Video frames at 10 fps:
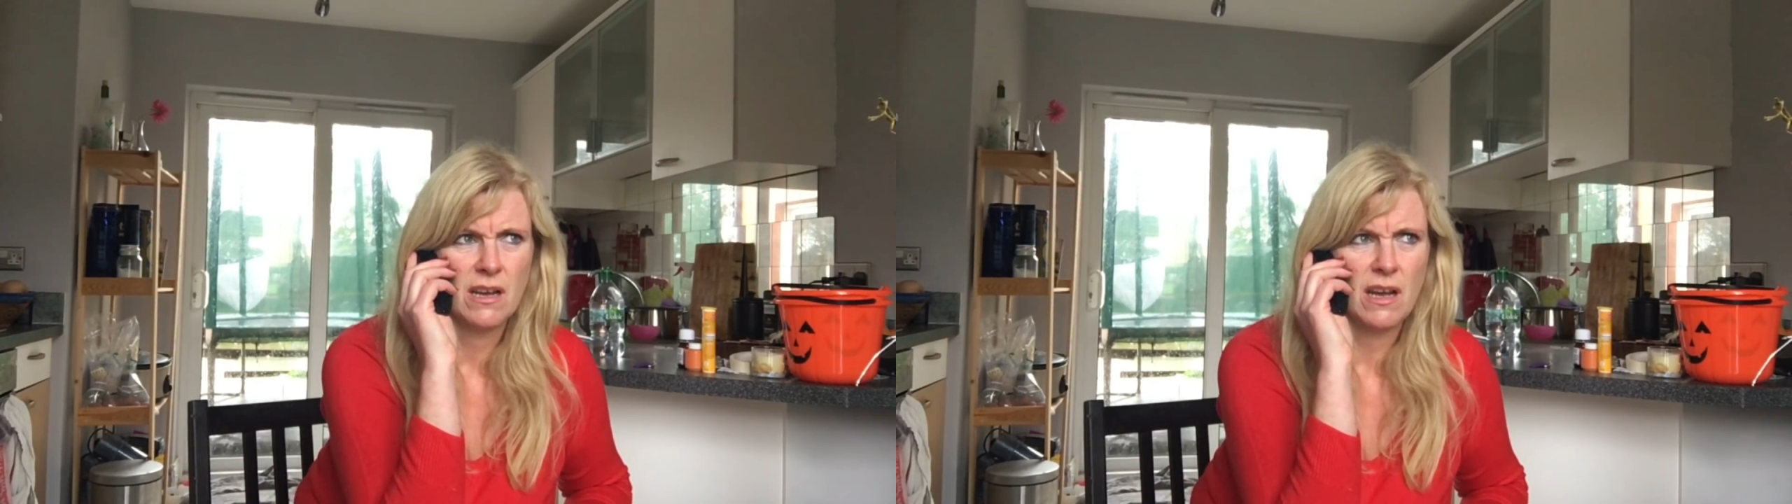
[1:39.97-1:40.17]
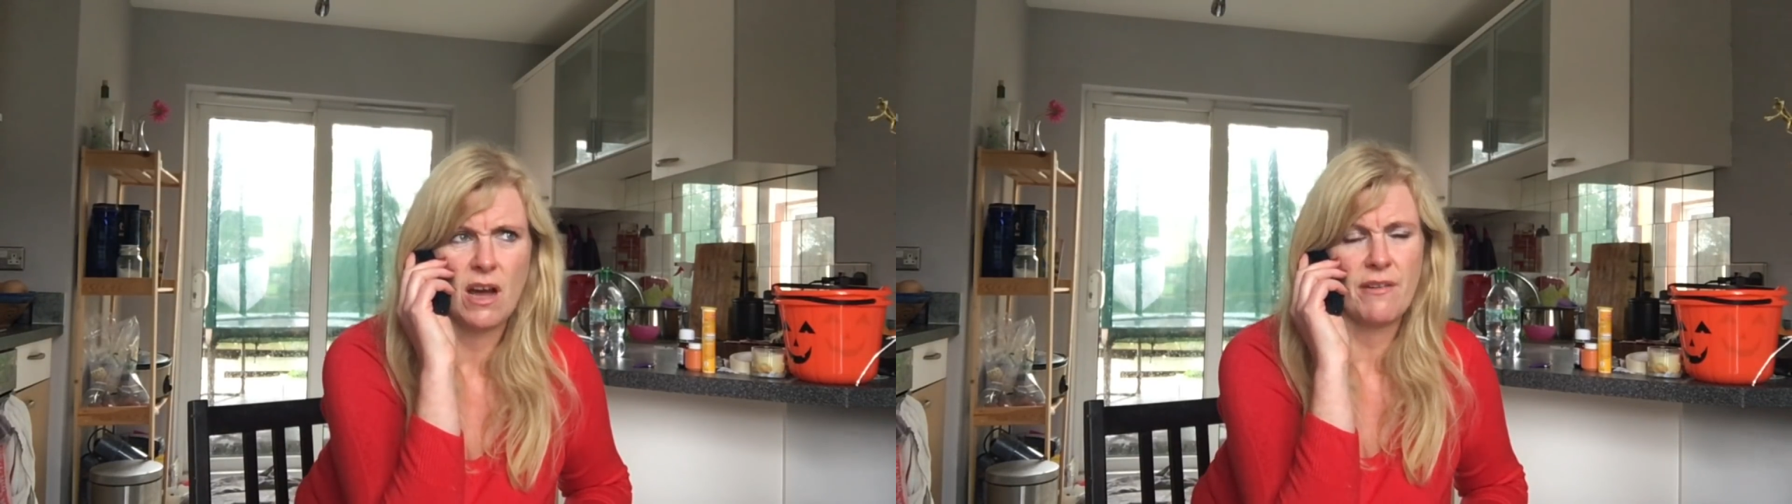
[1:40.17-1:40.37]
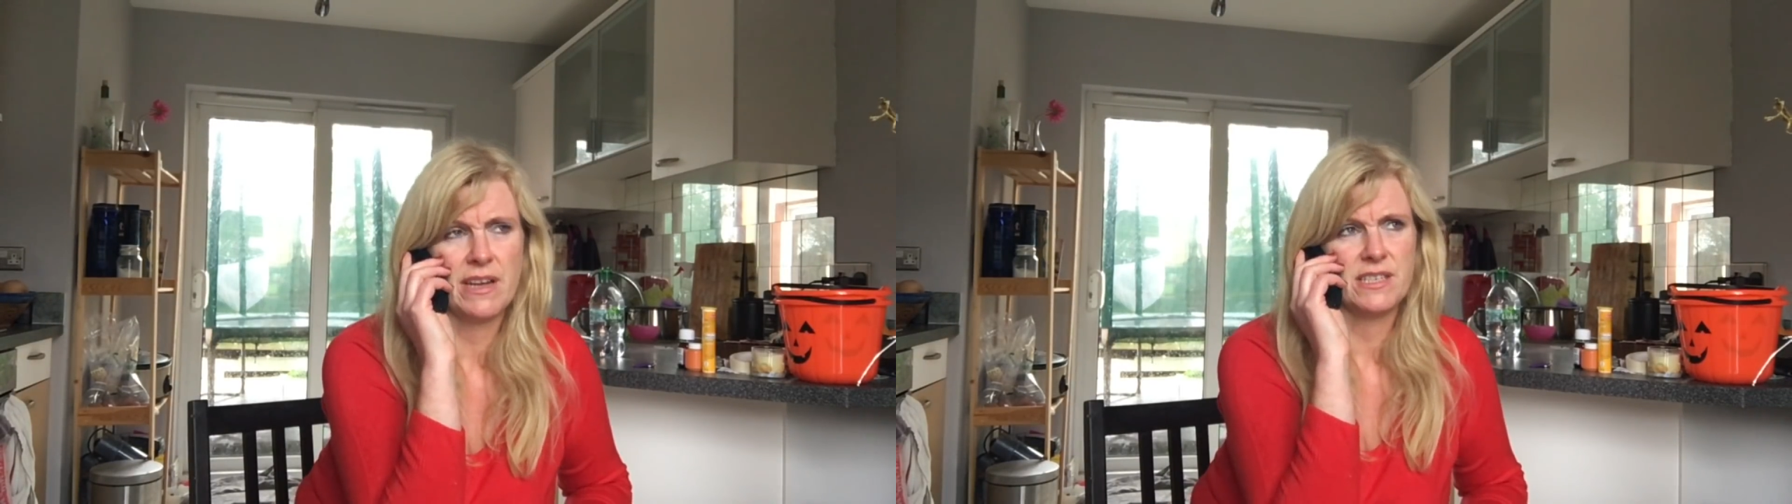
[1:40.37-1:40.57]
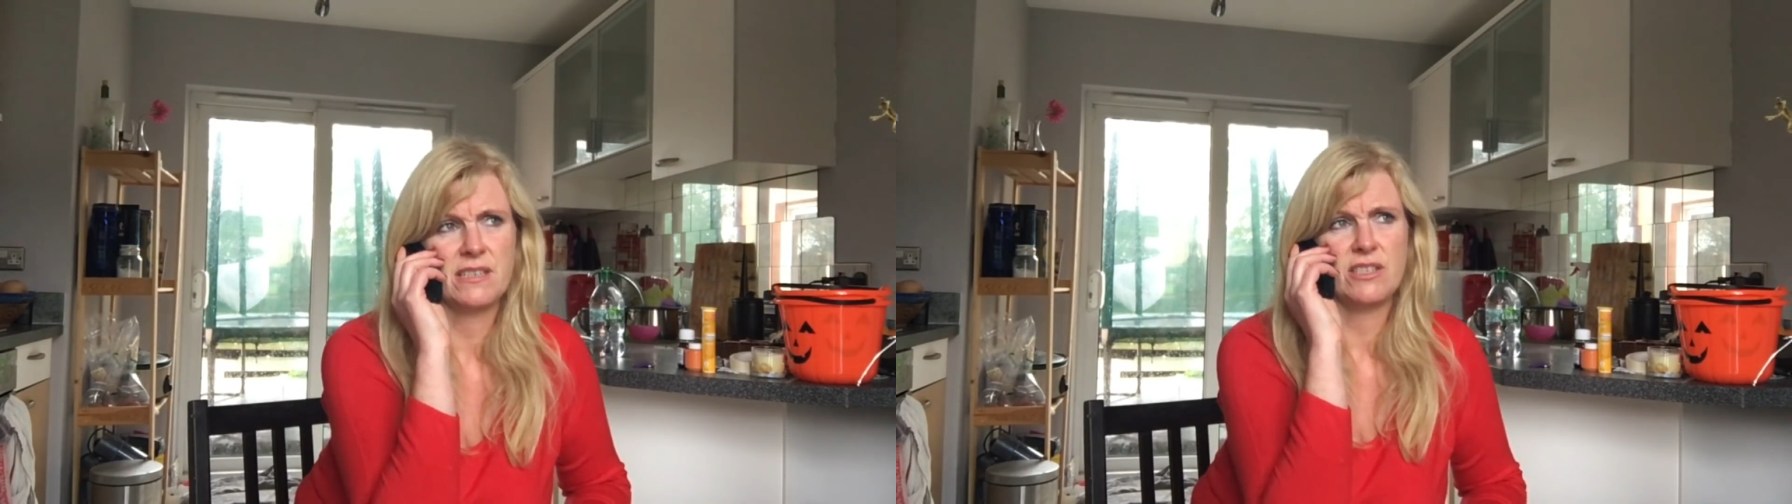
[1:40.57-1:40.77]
All right,